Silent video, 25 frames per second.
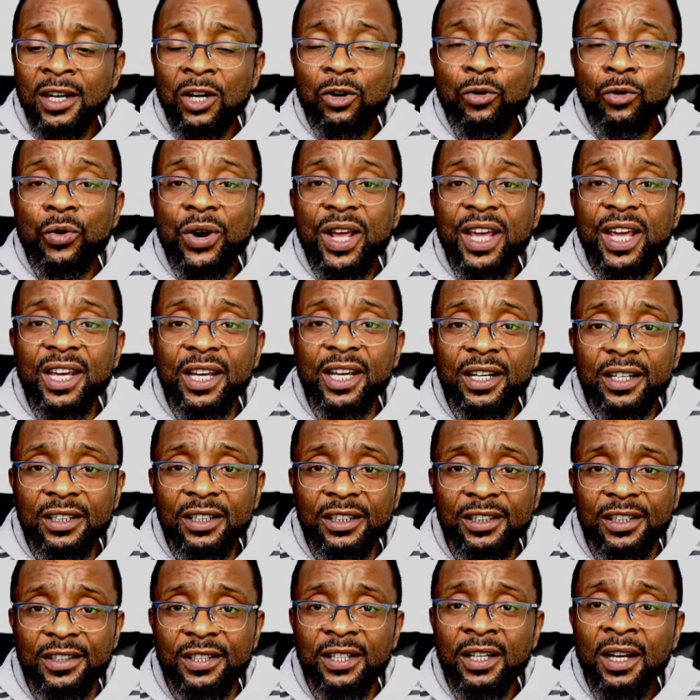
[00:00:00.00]

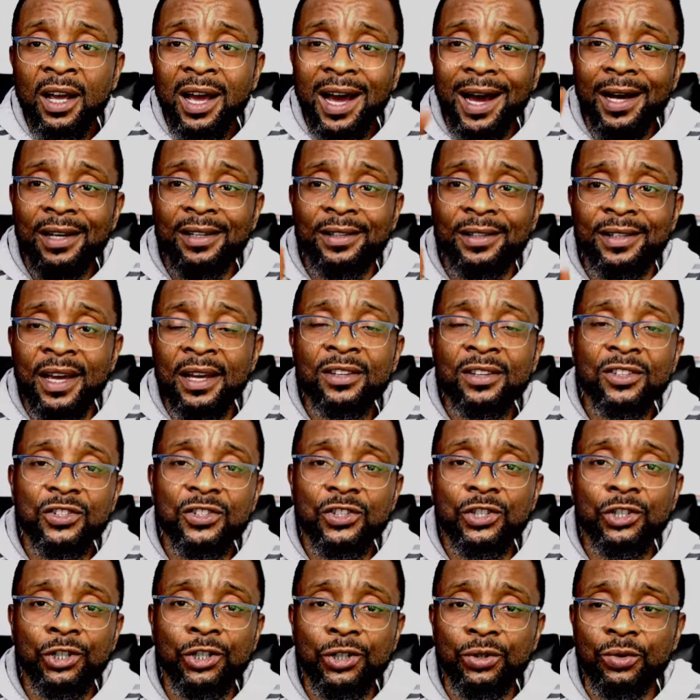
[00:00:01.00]
rigged against
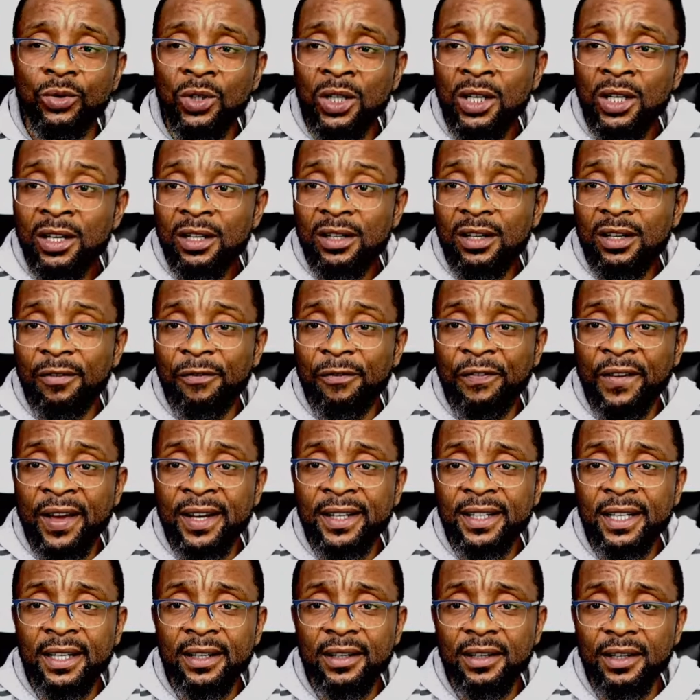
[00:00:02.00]
you,
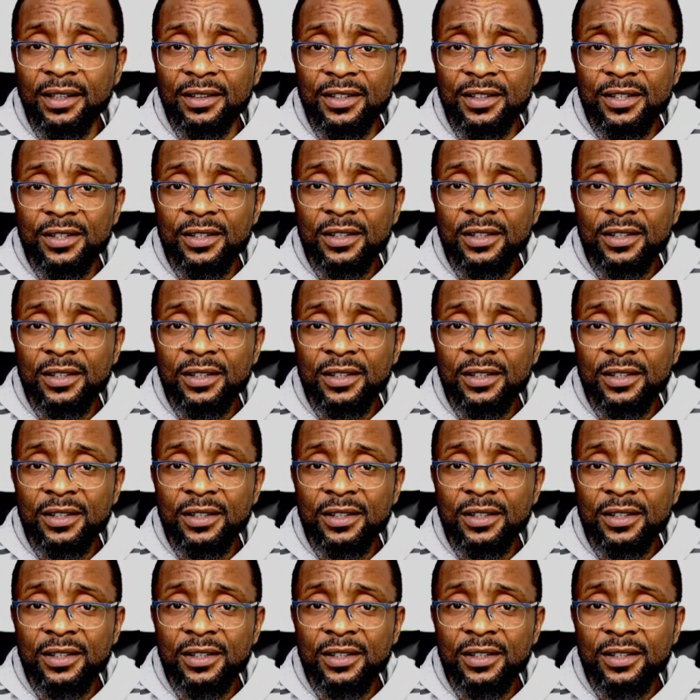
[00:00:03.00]
defending it,